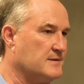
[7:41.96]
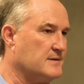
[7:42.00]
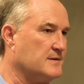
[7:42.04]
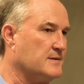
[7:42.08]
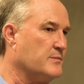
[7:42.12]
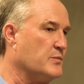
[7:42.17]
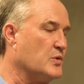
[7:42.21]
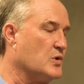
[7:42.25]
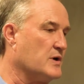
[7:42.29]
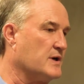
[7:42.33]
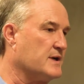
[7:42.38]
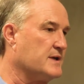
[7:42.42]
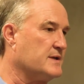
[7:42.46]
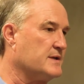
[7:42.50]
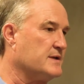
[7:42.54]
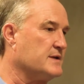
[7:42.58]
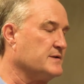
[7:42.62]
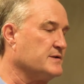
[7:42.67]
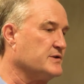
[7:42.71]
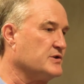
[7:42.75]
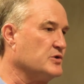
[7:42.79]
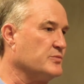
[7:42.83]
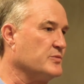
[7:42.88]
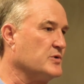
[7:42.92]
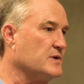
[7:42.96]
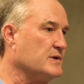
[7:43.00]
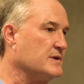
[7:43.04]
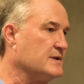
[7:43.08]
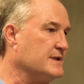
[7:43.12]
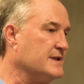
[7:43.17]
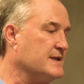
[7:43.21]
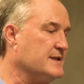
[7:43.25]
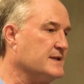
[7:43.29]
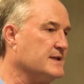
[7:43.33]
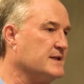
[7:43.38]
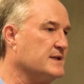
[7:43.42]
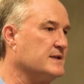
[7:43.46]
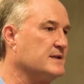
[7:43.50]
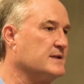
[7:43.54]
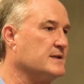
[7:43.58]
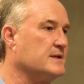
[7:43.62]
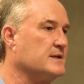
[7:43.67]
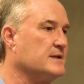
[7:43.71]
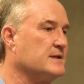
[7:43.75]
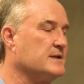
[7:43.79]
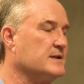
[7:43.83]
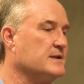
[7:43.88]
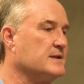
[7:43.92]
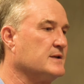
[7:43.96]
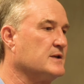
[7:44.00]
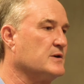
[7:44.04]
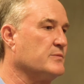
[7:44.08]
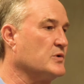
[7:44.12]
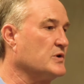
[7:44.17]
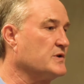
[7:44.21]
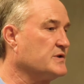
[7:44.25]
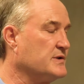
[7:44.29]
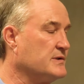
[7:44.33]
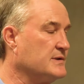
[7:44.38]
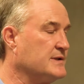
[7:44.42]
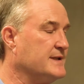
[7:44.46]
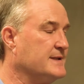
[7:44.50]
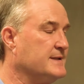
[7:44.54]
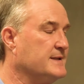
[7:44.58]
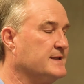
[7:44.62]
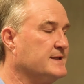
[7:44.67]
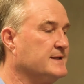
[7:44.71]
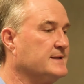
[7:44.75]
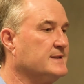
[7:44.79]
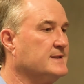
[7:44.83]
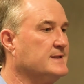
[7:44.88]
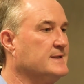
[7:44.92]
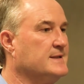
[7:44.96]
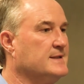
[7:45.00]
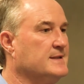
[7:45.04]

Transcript: more consumer lending, uh, commercial lending,